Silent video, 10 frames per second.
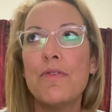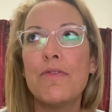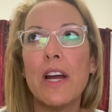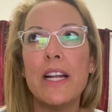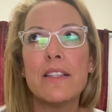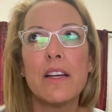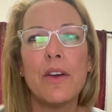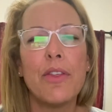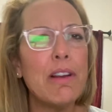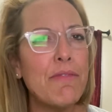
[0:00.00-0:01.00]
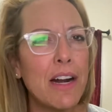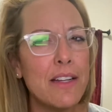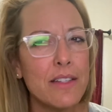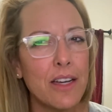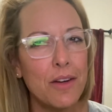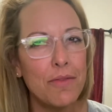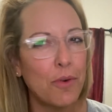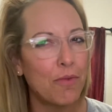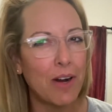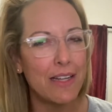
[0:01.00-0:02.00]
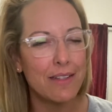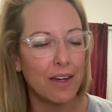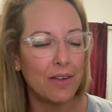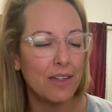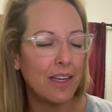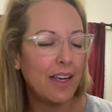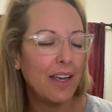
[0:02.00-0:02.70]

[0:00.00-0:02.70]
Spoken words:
Fridays ago.